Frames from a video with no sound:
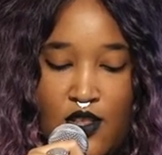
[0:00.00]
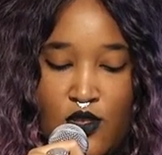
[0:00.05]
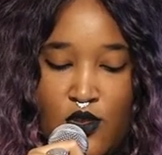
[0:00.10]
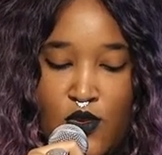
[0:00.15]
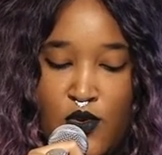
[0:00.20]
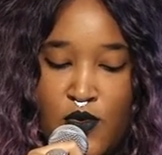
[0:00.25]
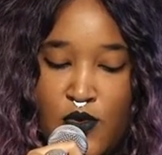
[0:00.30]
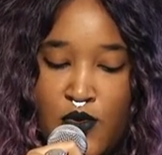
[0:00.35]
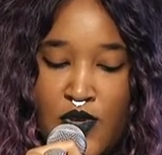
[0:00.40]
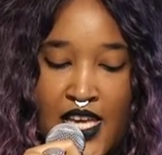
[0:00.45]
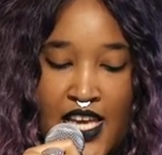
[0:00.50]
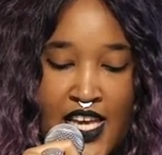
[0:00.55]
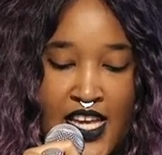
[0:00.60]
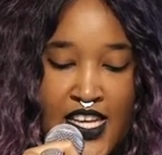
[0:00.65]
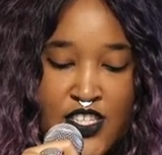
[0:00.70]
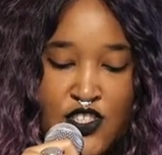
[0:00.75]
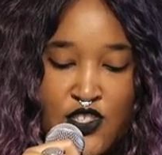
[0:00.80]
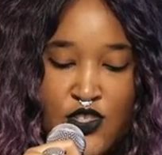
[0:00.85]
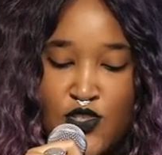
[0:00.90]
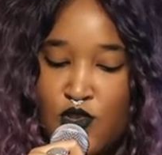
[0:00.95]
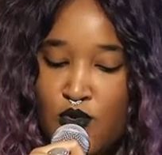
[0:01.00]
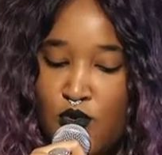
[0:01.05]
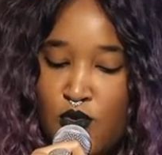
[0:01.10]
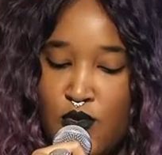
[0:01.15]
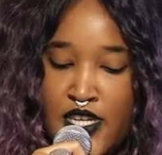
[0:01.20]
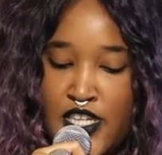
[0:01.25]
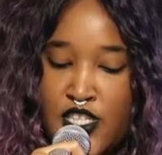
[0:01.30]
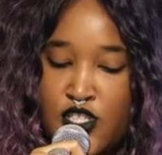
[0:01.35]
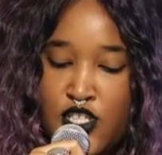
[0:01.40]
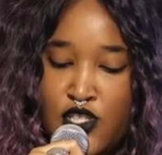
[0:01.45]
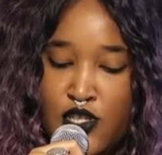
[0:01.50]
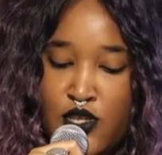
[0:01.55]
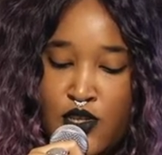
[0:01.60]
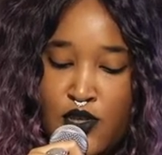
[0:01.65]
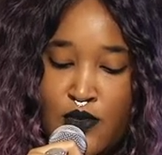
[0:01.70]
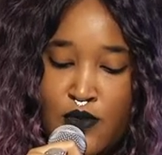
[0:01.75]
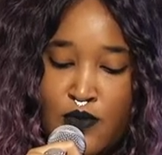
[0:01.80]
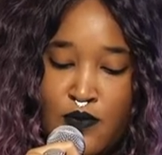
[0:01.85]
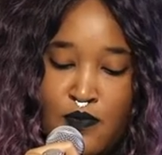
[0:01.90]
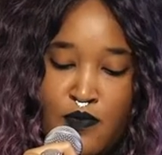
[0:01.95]
Luke Cage is a great
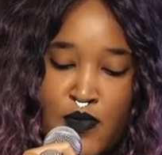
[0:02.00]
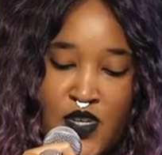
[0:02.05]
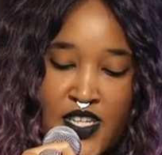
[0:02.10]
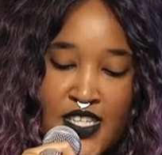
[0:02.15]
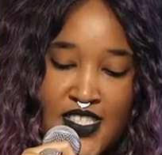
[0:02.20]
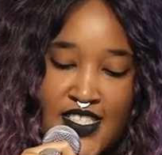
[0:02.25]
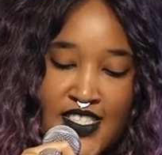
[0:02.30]
show, but